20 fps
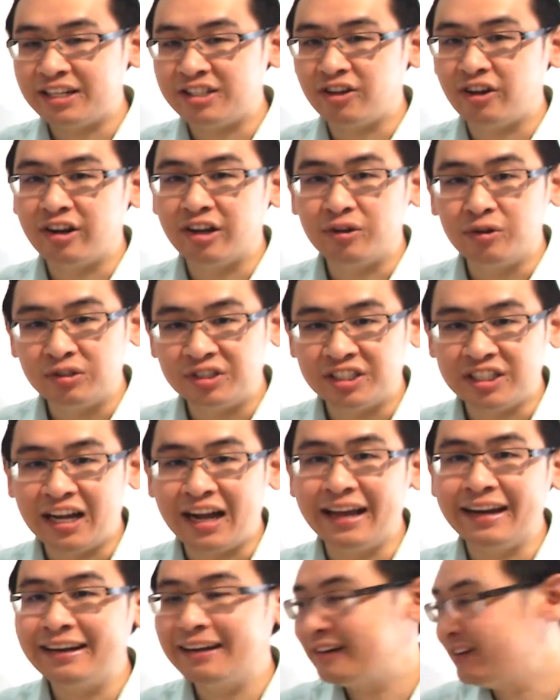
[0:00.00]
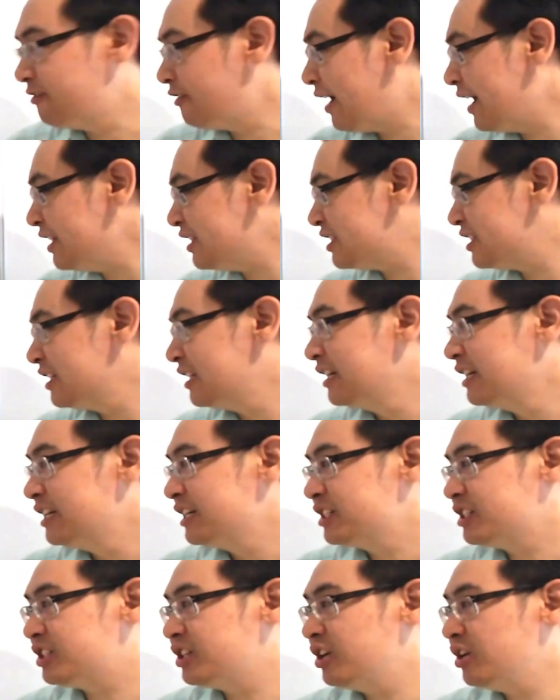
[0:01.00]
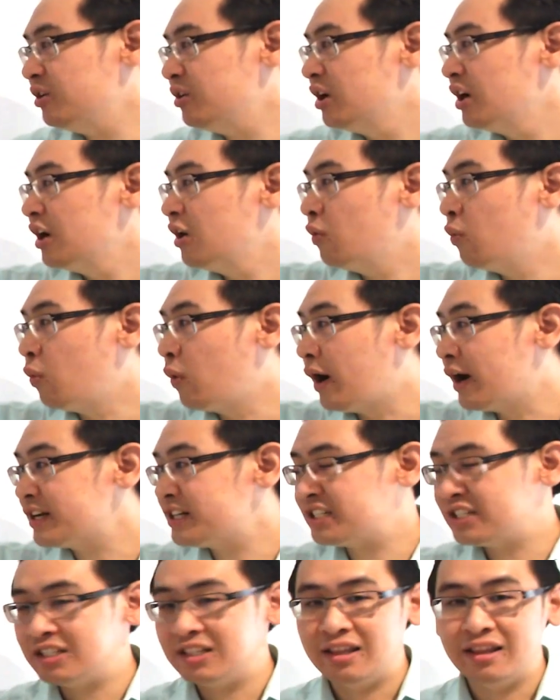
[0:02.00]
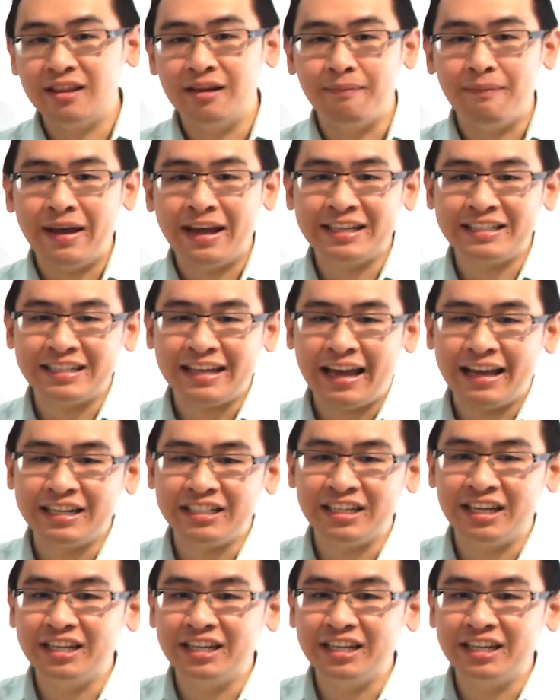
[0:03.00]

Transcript: not a good sign, right? So what's the best answer?